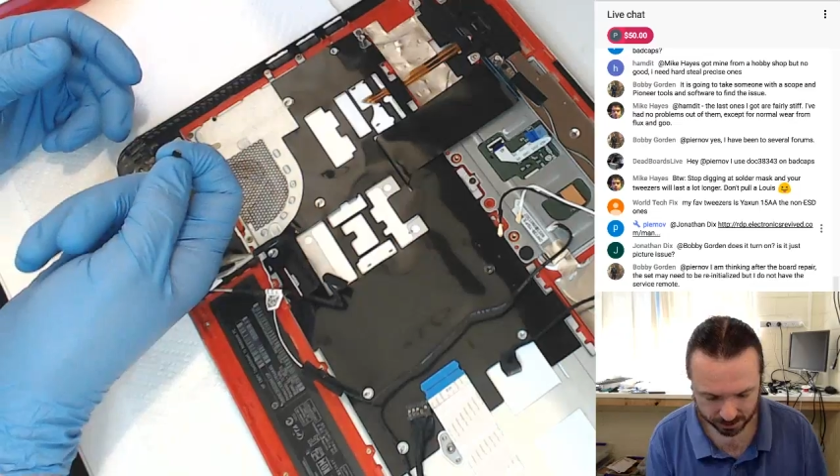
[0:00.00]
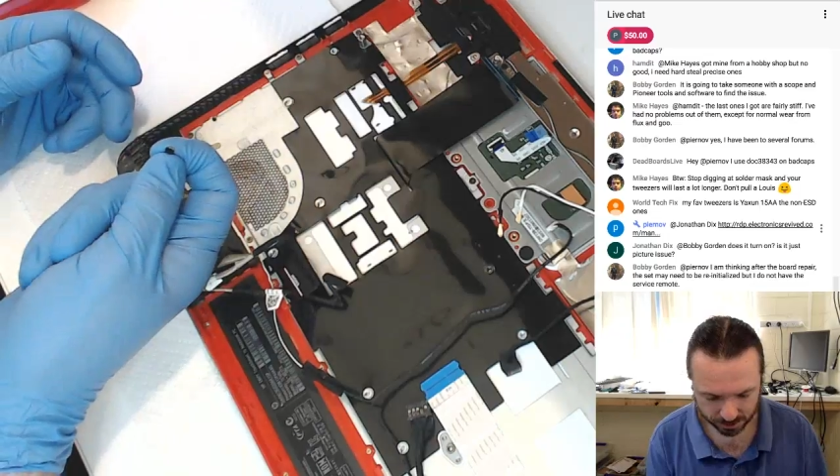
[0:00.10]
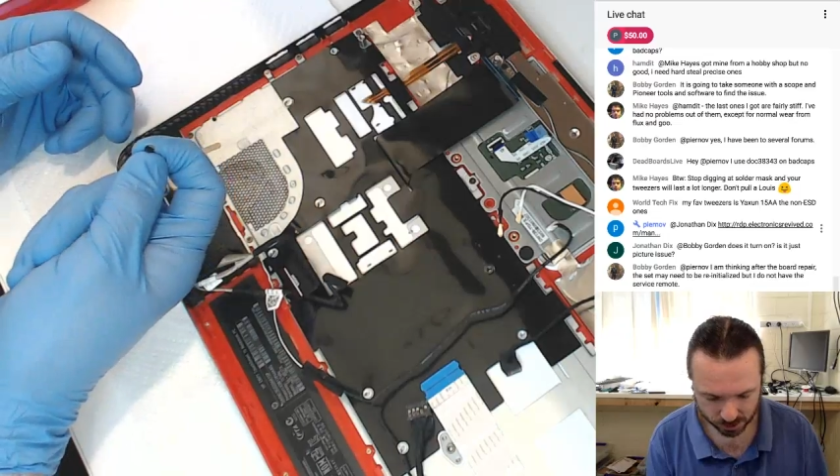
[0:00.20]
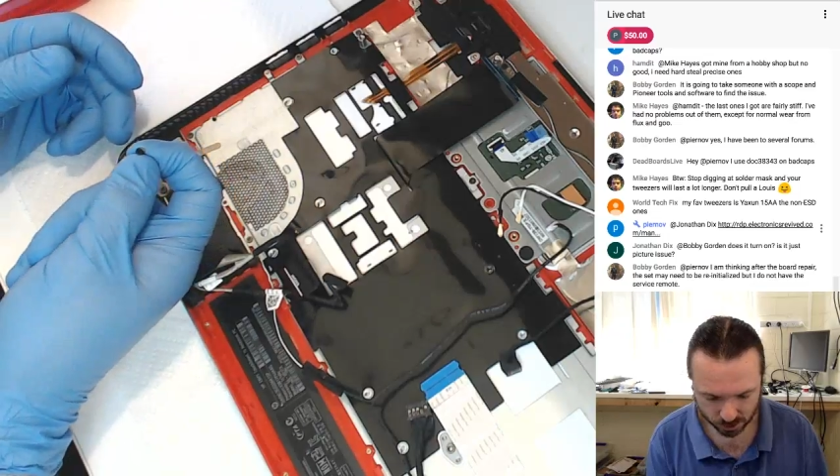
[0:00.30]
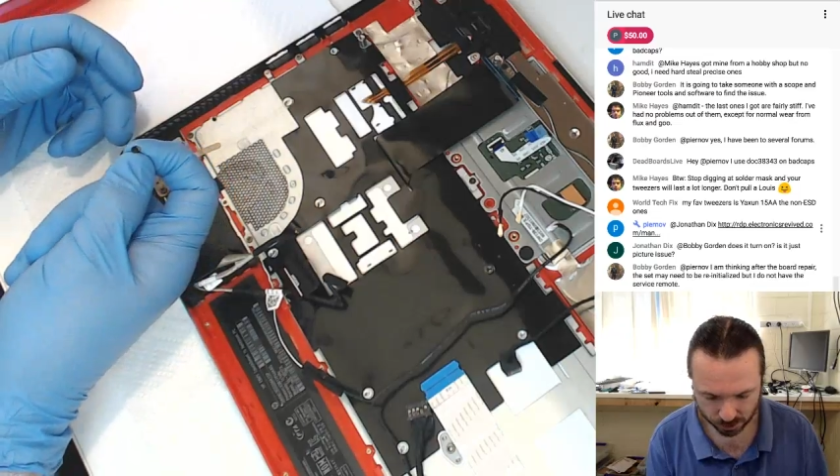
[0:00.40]

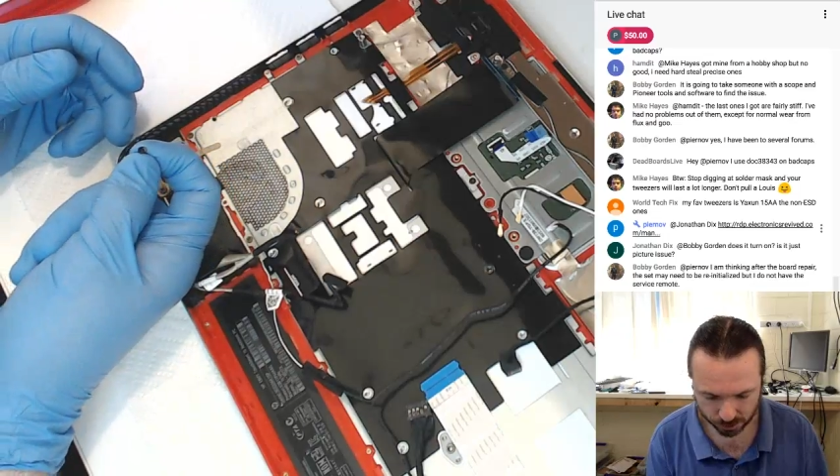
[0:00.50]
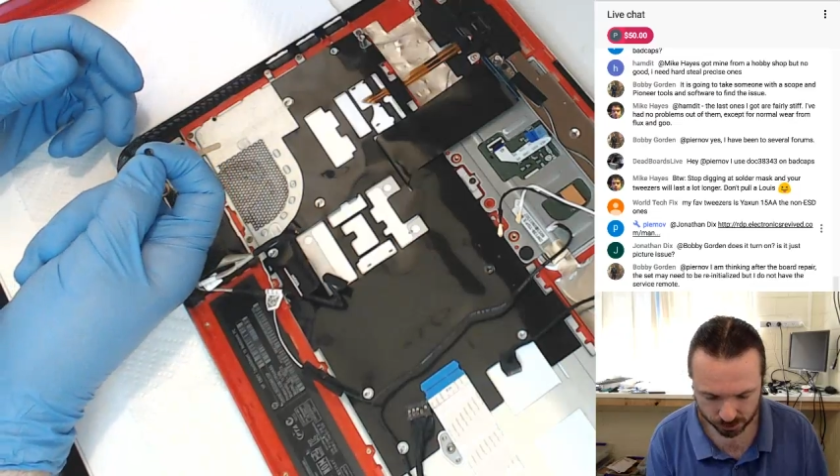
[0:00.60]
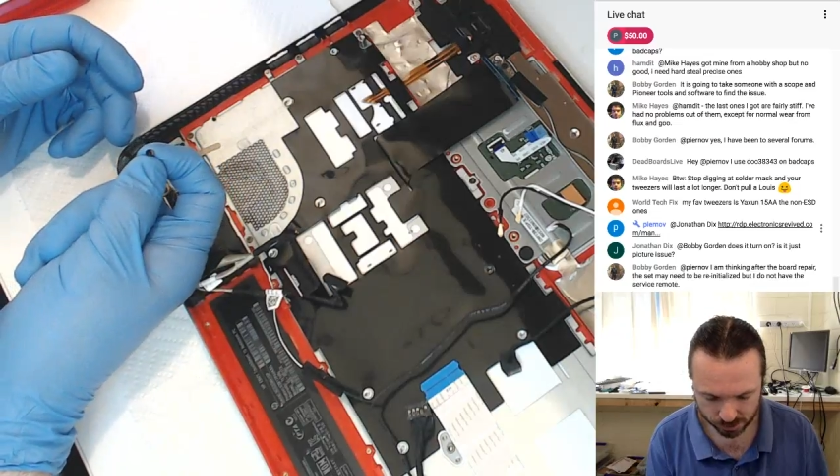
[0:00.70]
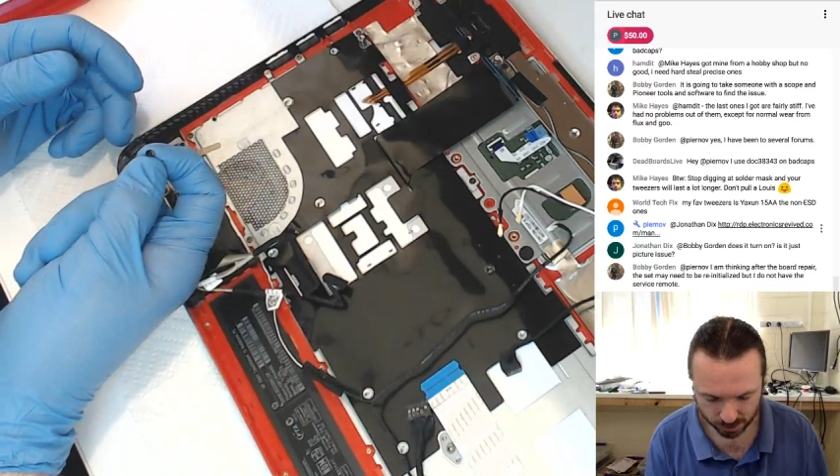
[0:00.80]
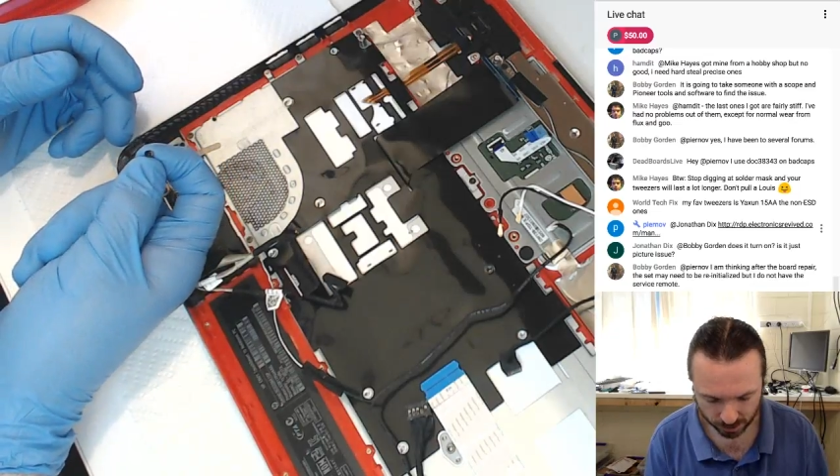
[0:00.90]
the
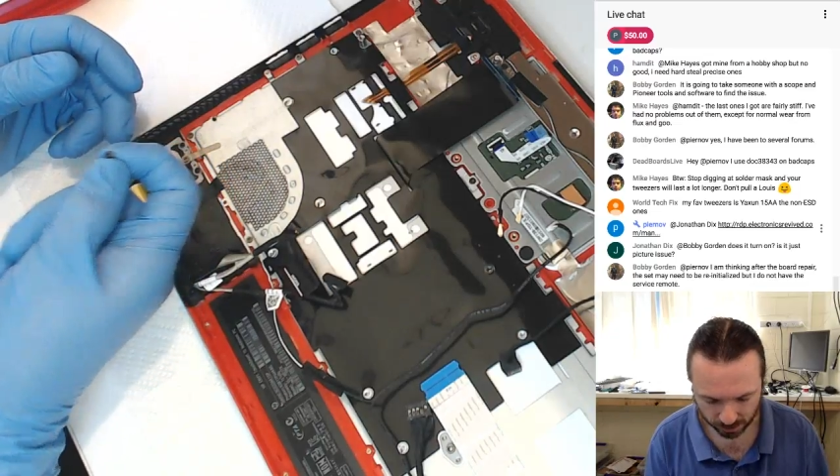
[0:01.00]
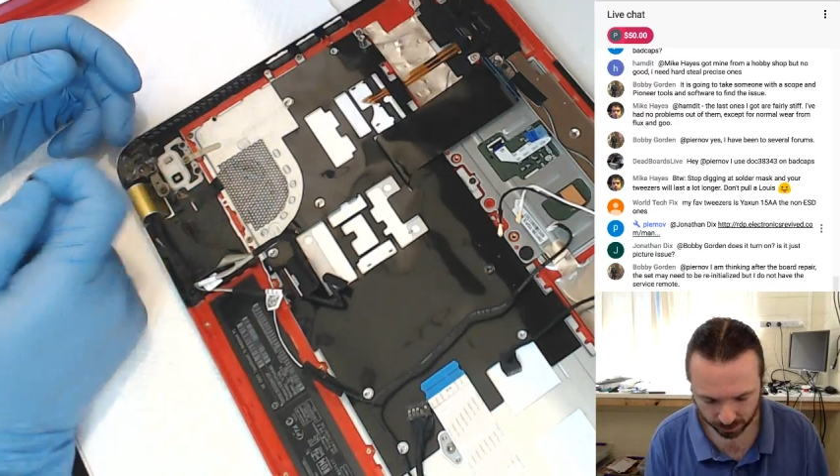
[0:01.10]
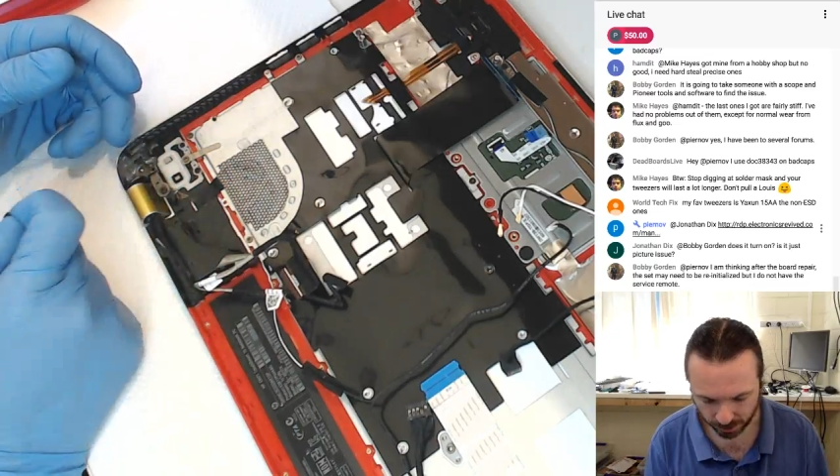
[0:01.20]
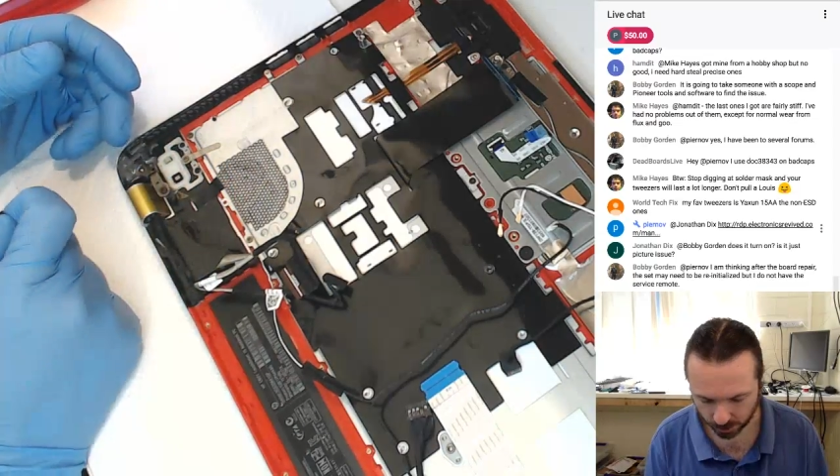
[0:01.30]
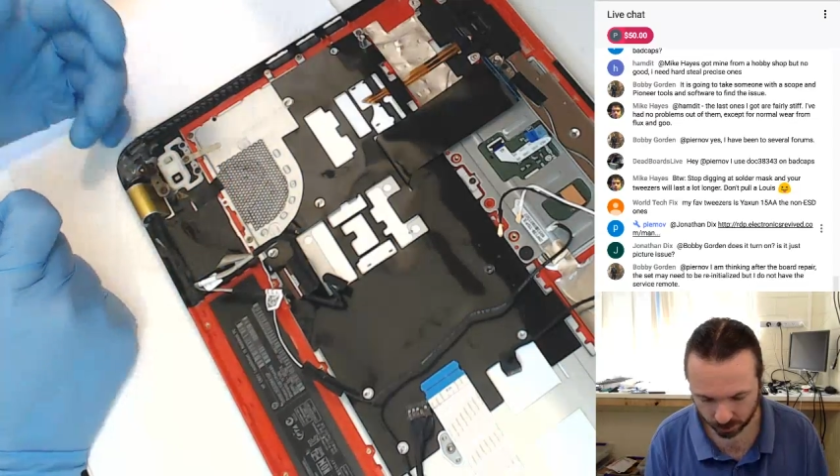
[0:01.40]
screws,
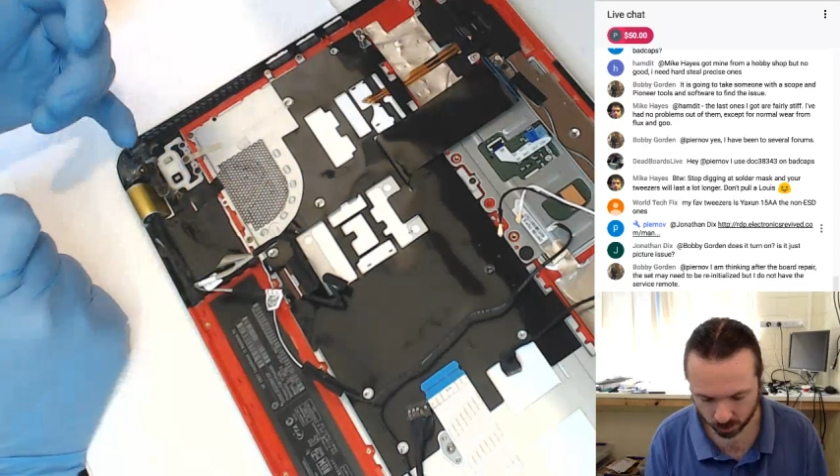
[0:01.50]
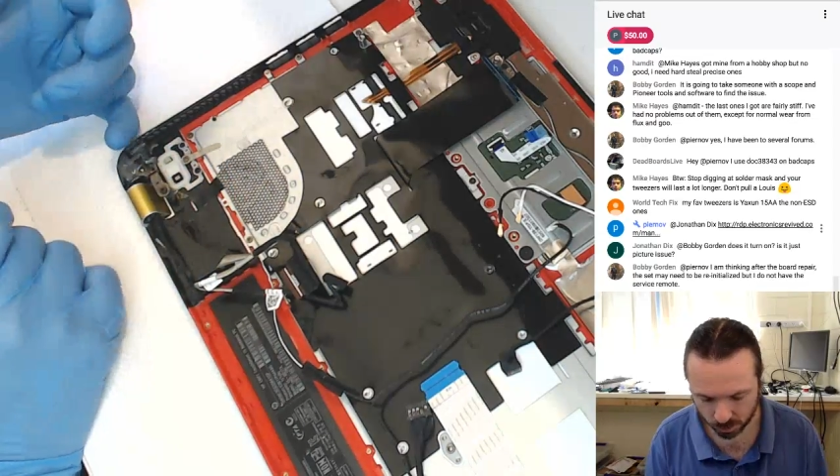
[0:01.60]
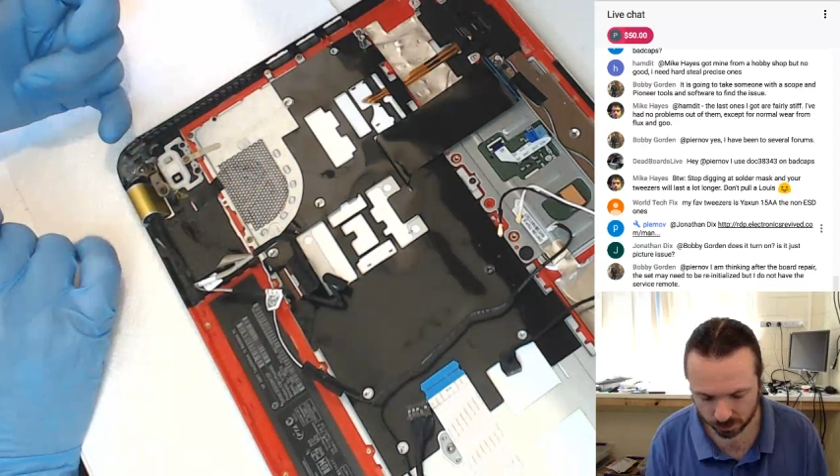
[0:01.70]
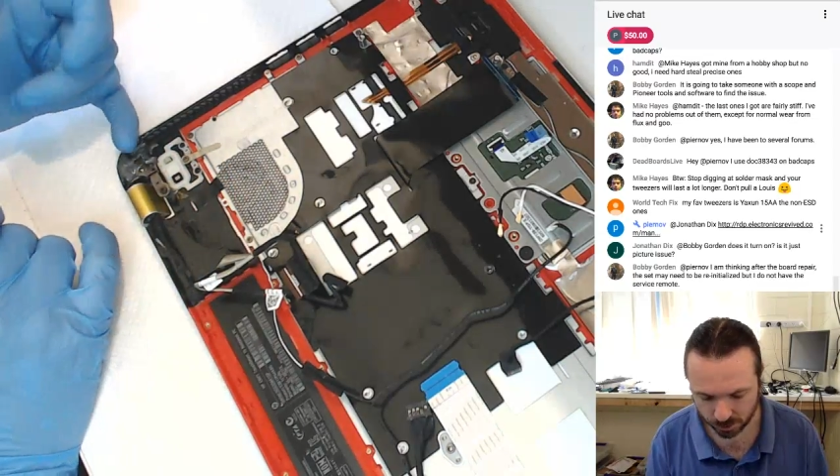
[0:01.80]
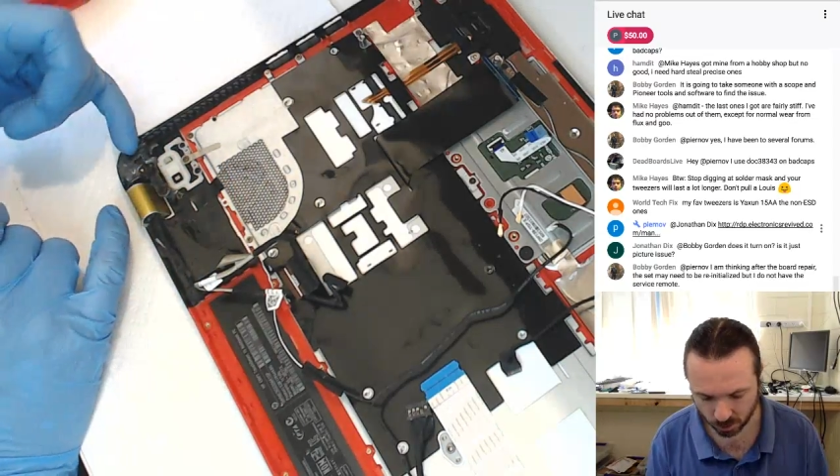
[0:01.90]
and it
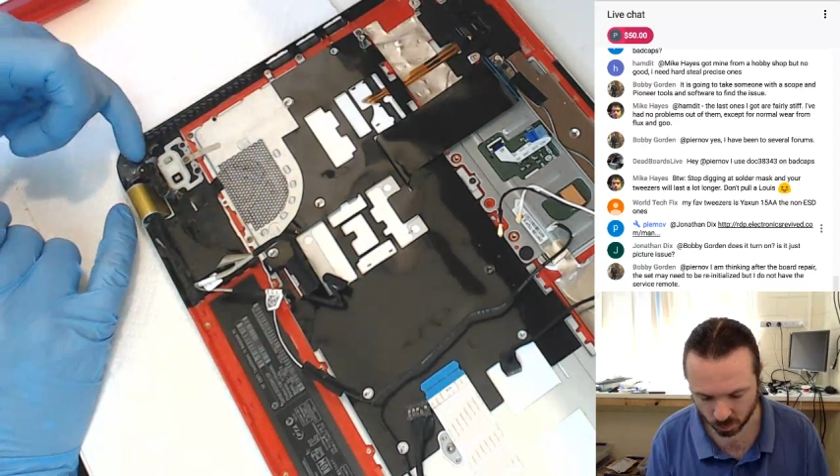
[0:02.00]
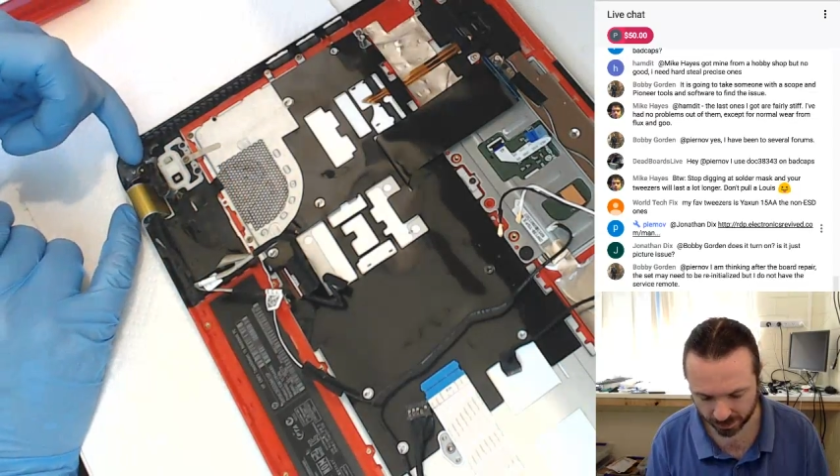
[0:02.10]
will not